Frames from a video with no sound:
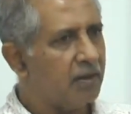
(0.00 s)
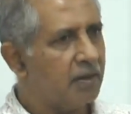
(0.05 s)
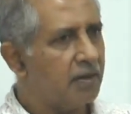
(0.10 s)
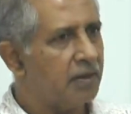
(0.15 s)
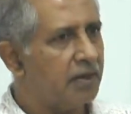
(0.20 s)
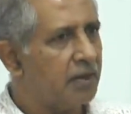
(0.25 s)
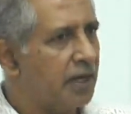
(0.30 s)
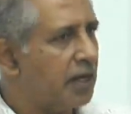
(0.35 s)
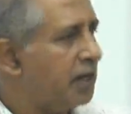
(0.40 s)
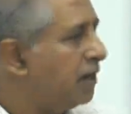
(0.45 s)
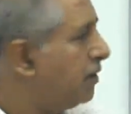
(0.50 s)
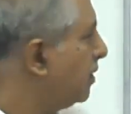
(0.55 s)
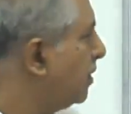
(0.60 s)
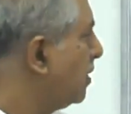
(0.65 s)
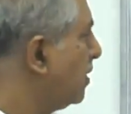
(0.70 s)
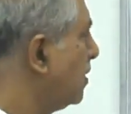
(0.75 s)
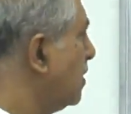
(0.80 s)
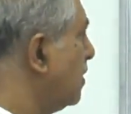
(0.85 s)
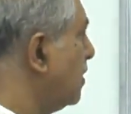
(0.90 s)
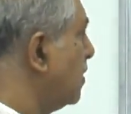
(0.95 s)
All right.
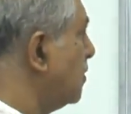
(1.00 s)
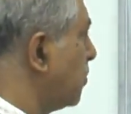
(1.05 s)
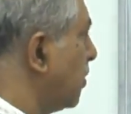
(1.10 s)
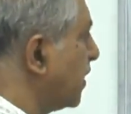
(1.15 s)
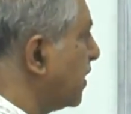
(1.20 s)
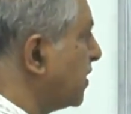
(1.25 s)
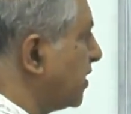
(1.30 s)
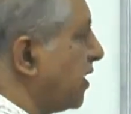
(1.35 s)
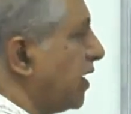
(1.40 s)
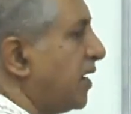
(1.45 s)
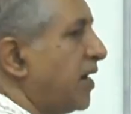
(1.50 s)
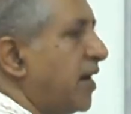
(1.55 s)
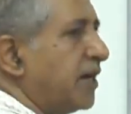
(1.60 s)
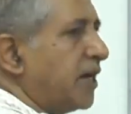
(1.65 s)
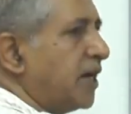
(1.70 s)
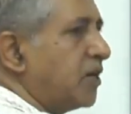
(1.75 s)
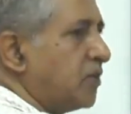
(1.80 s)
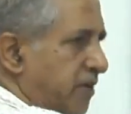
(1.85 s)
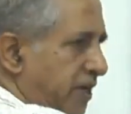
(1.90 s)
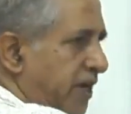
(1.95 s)
So it's
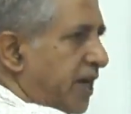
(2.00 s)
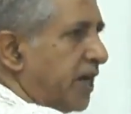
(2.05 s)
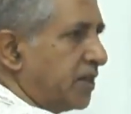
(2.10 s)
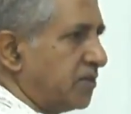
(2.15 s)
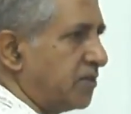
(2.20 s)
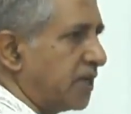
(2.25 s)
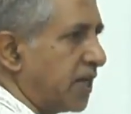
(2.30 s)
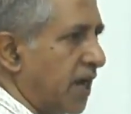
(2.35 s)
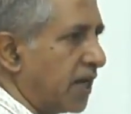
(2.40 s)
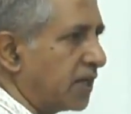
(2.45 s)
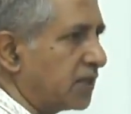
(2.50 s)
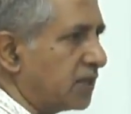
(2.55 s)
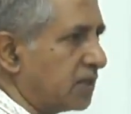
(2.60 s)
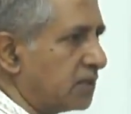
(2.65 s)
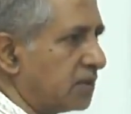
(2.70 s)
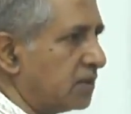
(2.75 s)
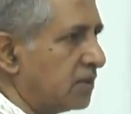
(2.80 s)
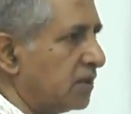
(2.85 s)
related to the rate of the reaction.